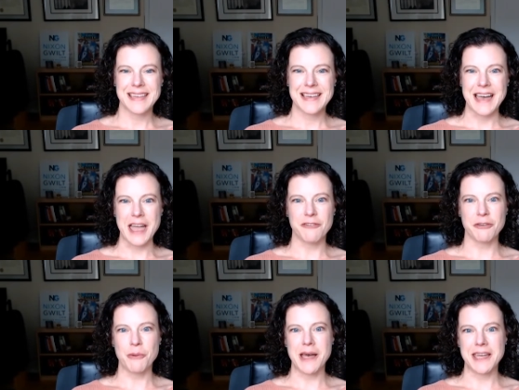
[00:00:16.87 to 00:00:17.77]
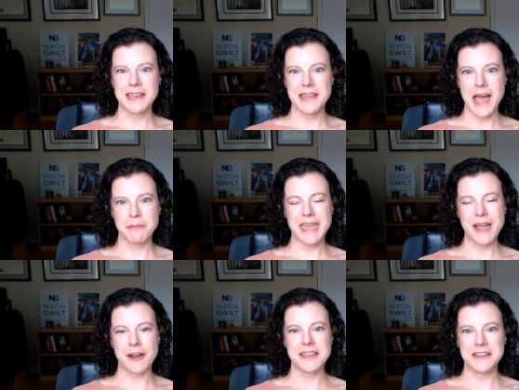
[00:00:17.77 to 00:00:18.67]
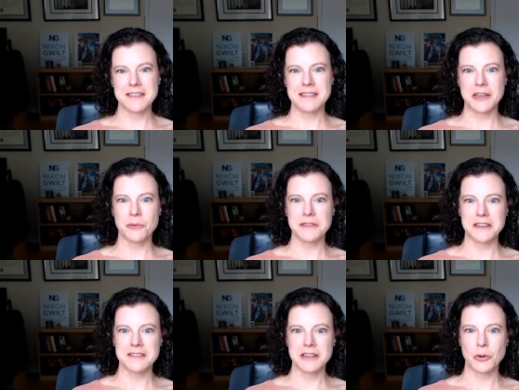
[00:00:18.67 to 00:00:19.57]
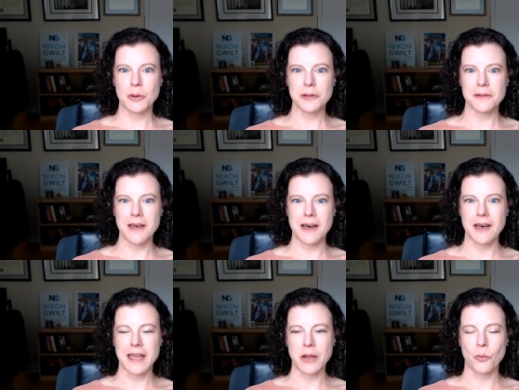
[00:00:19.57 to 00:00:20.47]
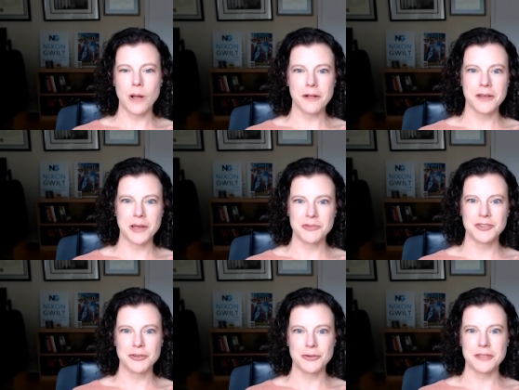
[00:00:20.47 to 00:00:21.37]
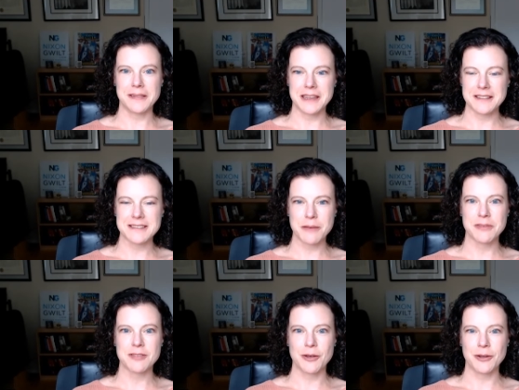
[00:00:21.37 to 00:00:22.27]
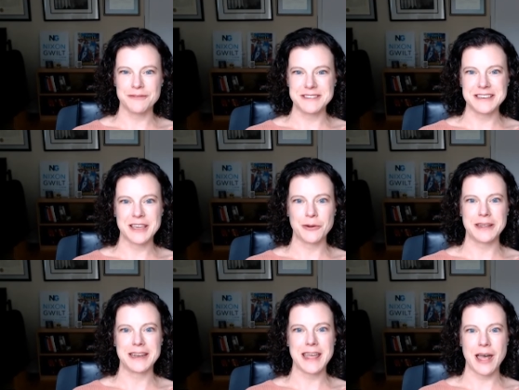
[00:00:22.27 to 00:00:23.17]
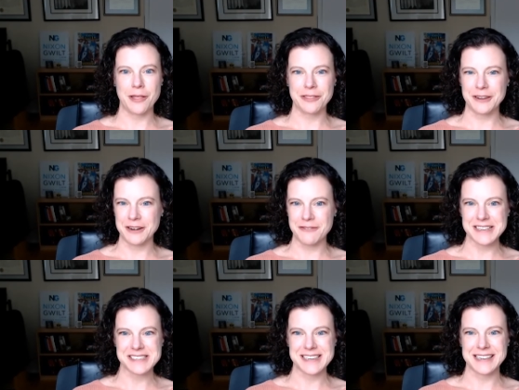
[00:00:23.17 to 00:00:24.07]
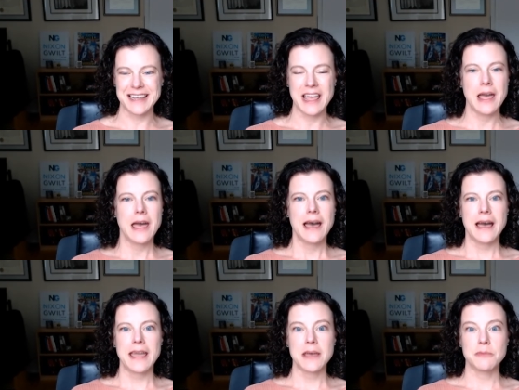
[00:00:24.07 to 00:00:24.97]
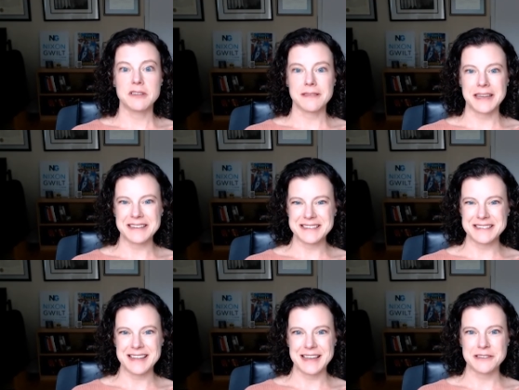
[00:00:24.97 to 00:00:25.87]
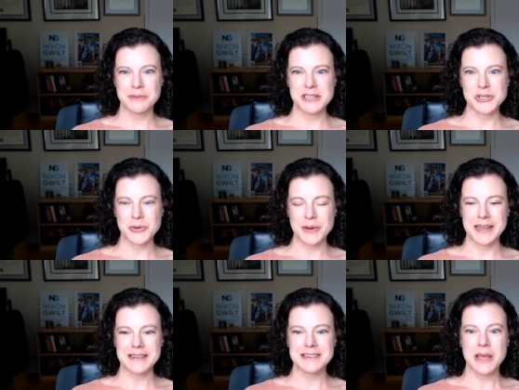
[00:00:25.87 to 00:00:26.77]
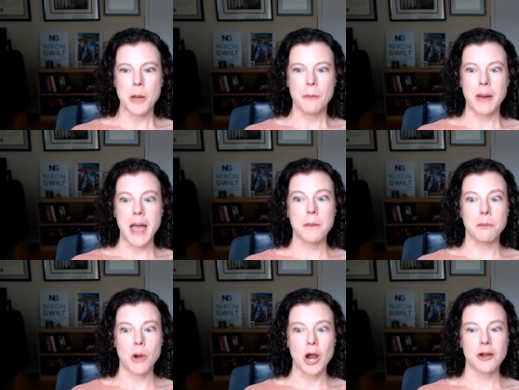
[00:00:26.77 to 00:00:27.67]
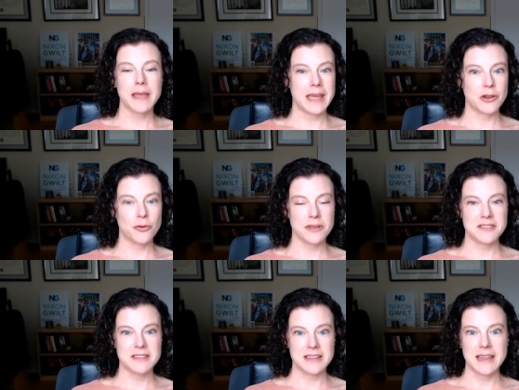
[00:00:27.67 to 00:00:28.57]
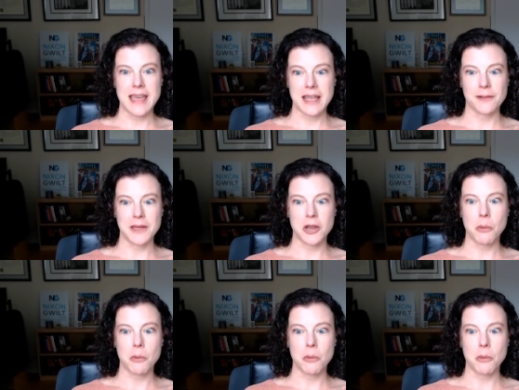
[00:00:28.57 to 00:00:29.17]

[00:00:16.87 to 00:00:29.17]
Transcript: Hi, everyone. I'm Carrie Nixon with Nixon Gwilt Law, and welcome to the latest episode of Decoding Healthcare Innovation. I am delighted today to be joined by Mark and Kristen Engelen.